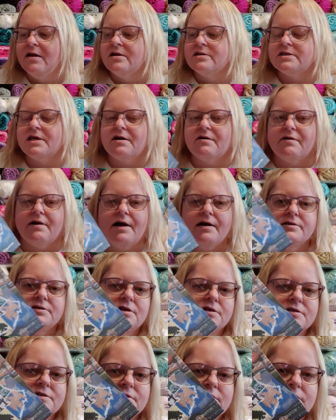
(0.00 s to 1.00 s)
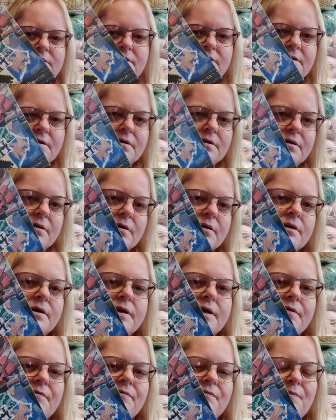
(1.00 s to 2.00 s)
So I'll just
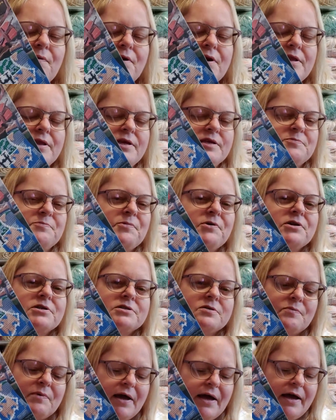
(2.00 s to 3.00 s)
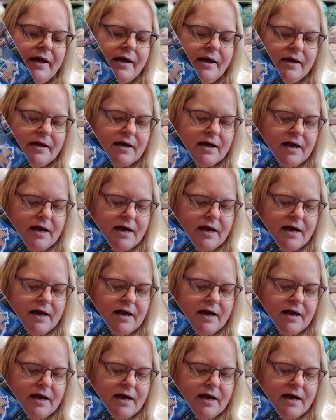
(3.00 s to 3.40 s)
give one of these books away.